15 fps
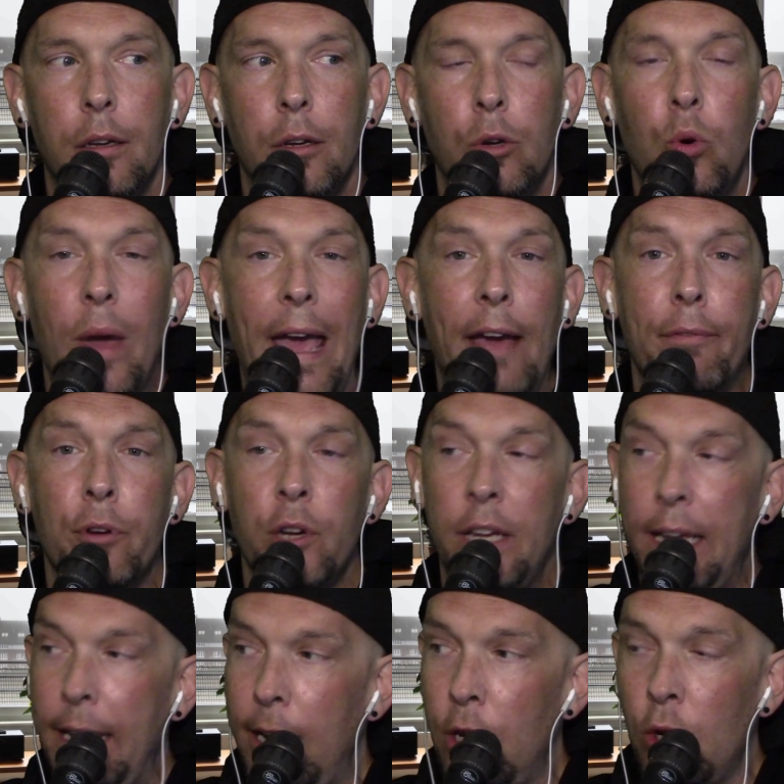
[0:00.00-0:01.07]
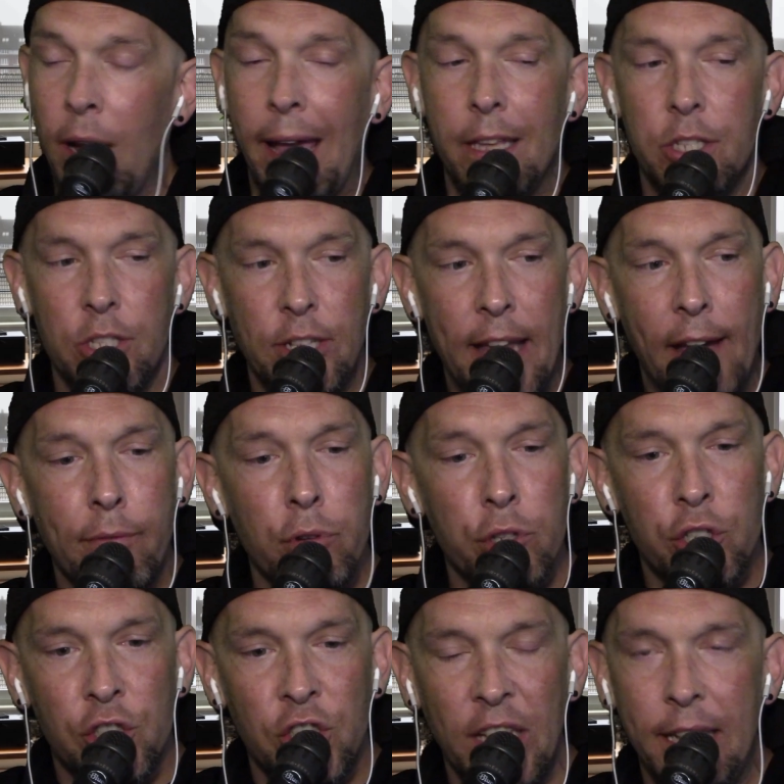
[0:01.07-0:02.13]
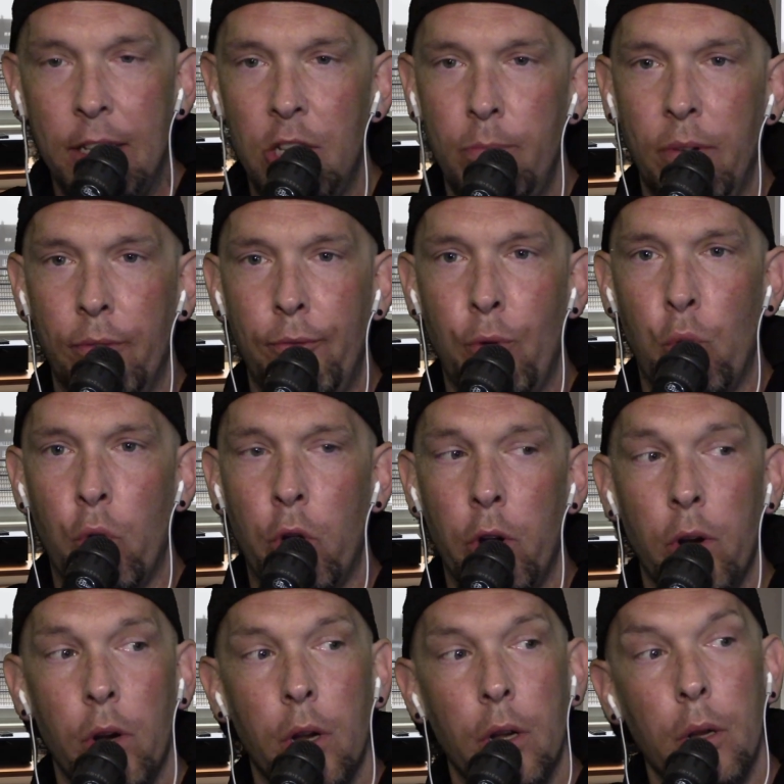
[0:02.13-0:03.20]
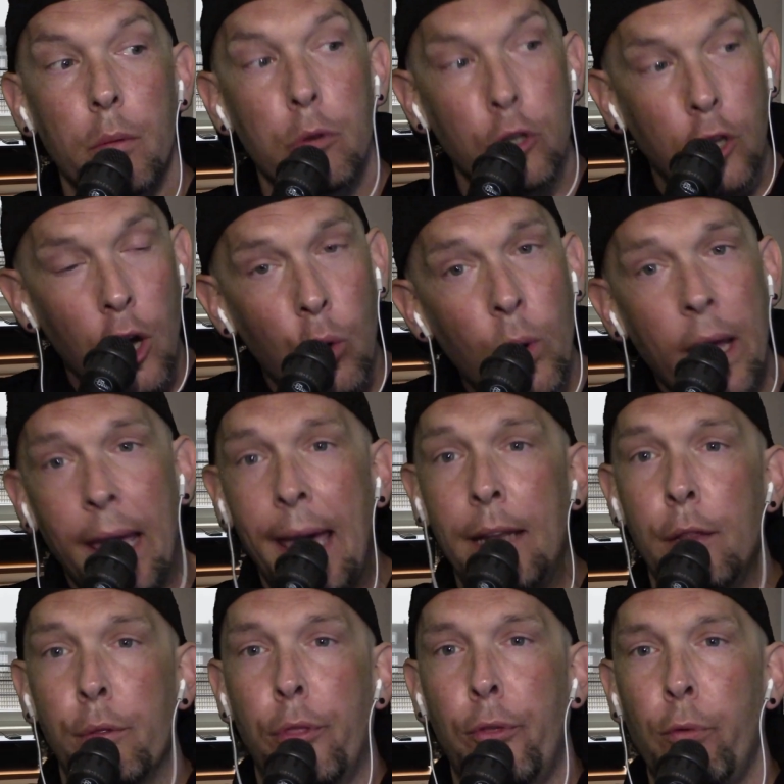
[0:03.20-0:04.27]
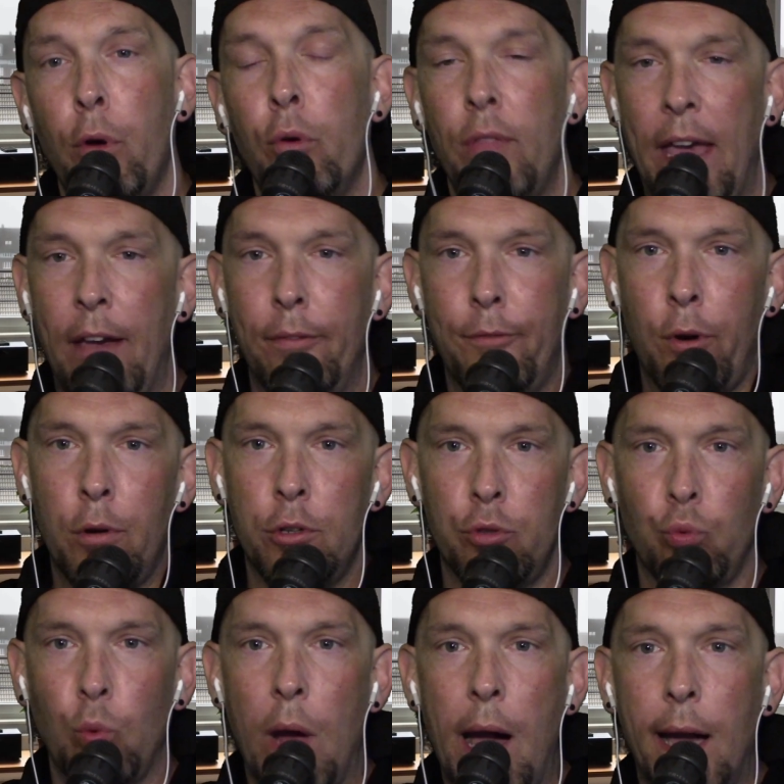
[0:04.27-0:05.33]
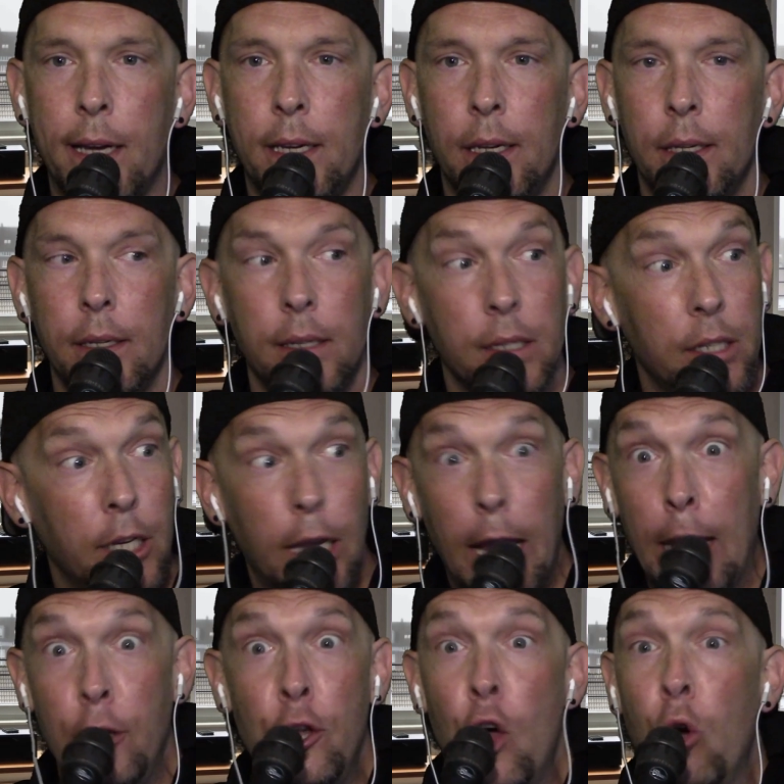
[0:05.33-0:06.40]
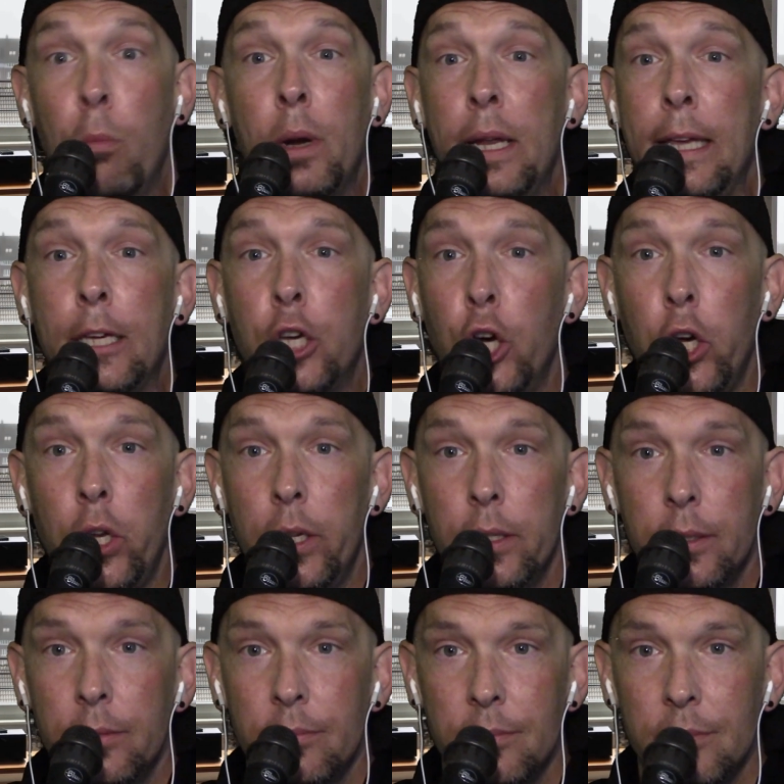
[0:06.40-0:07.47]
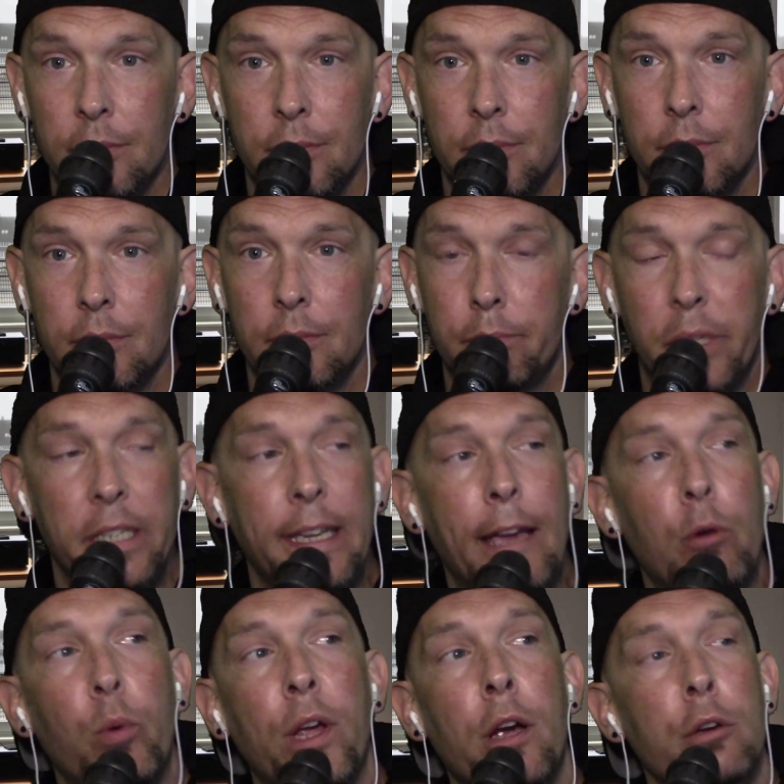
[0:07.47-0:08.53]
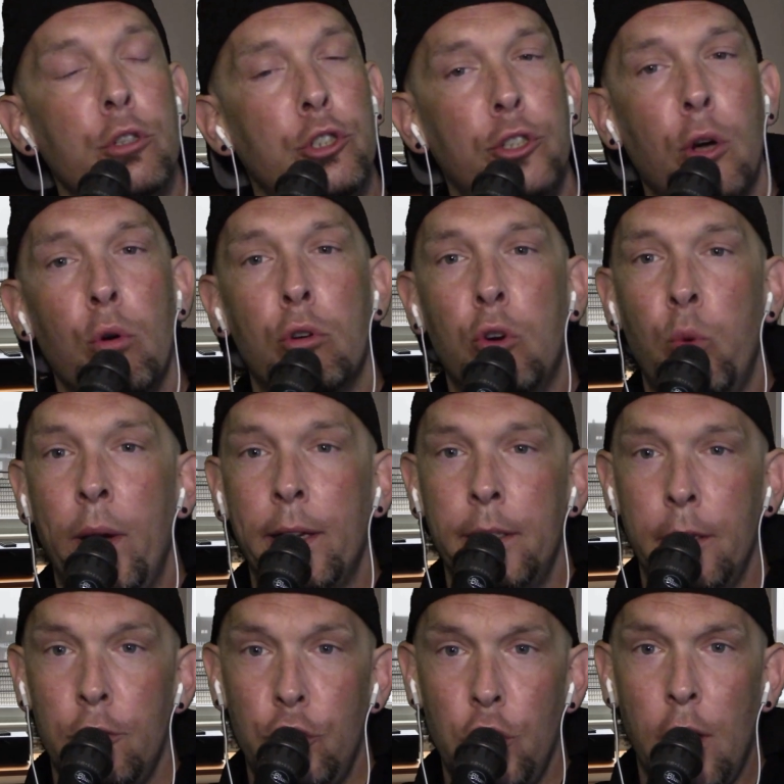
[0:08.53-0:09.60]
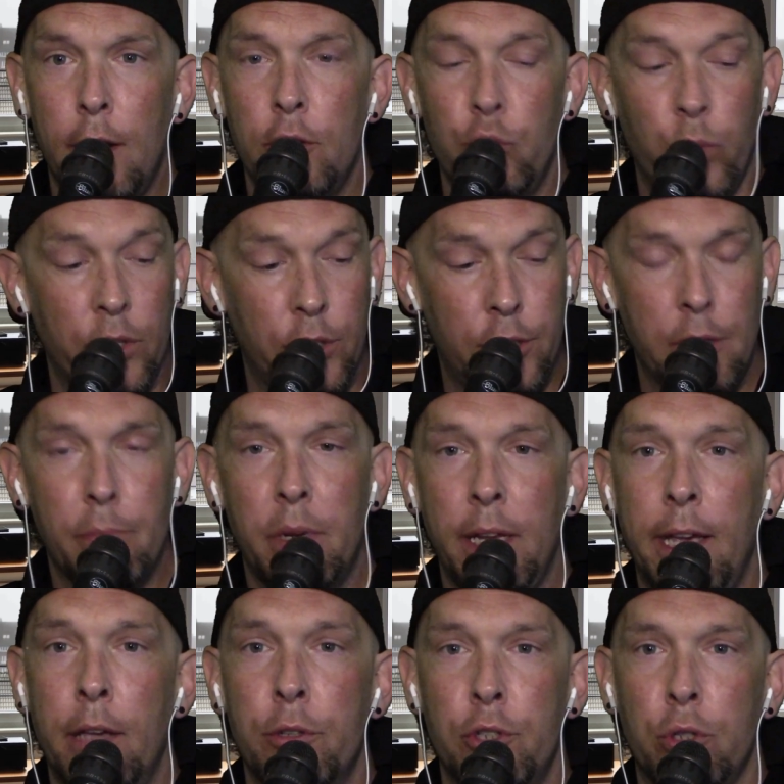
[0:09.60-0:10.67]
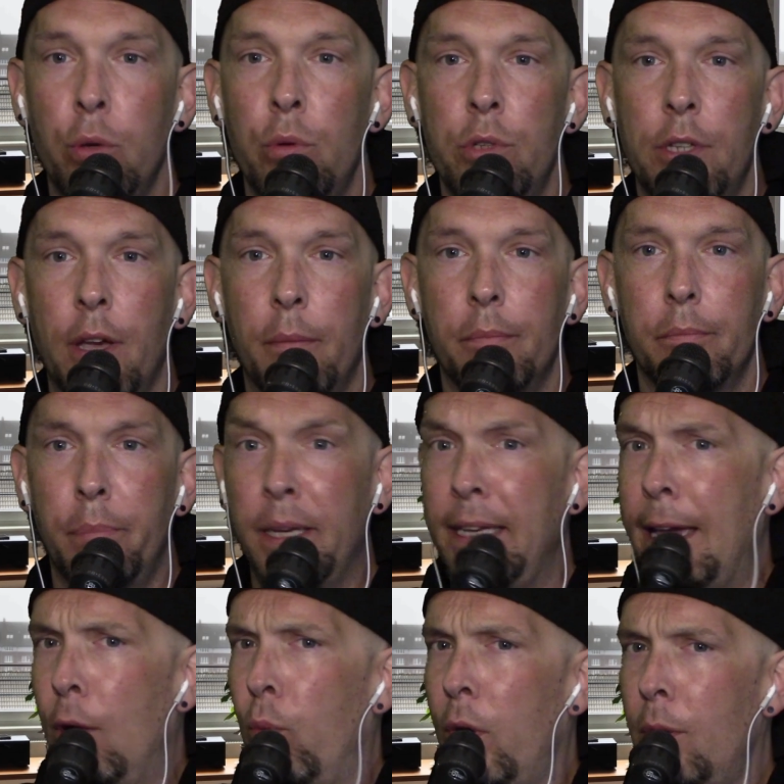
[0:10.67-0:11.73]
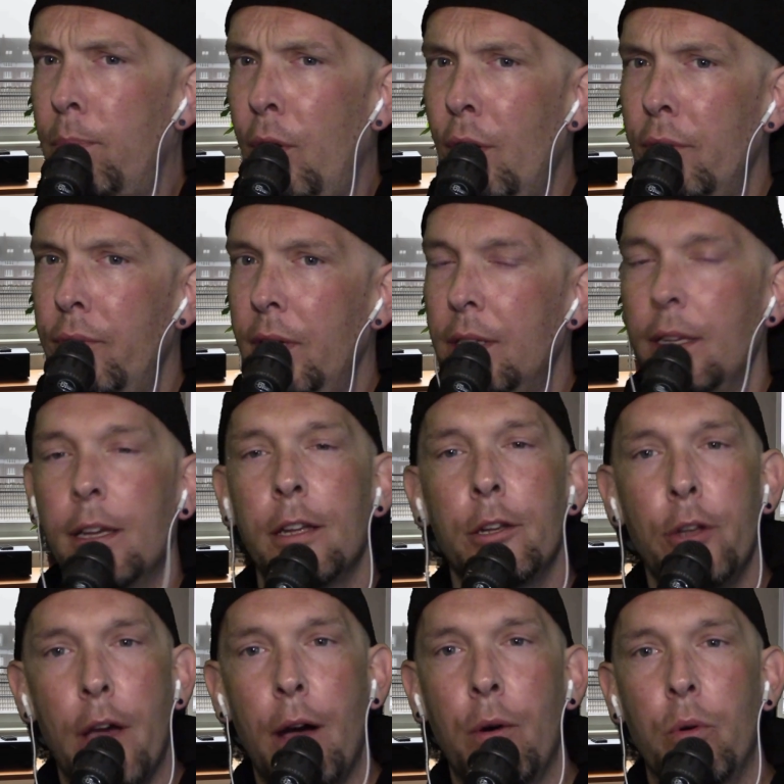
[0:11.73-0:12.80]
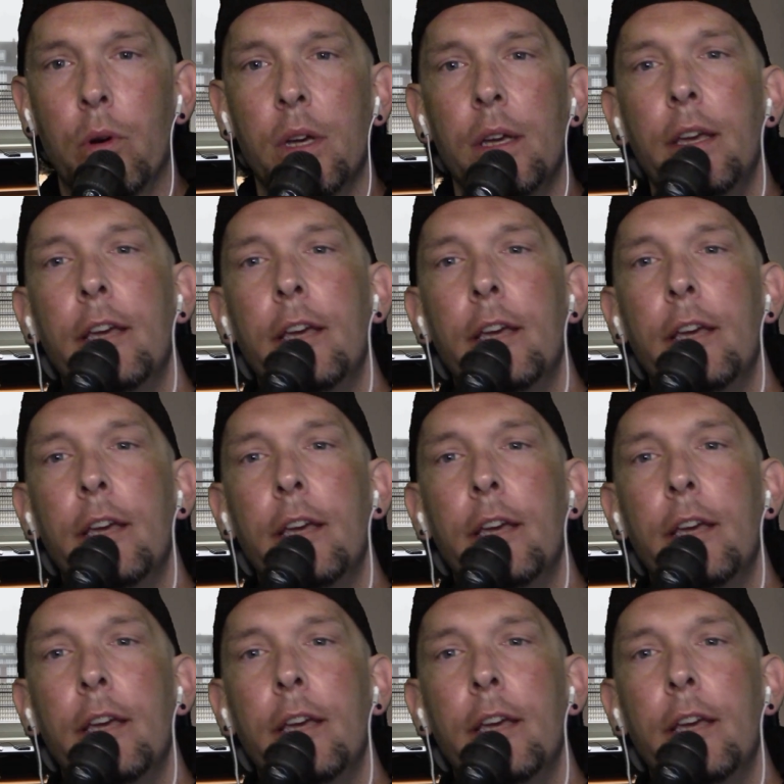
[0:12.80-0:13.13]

Whoever here has never sinned before, go ahead and throw that first rock. And nobody could. But yet we are so quick to judge when somebody else screws up, but yet we're perfect? No.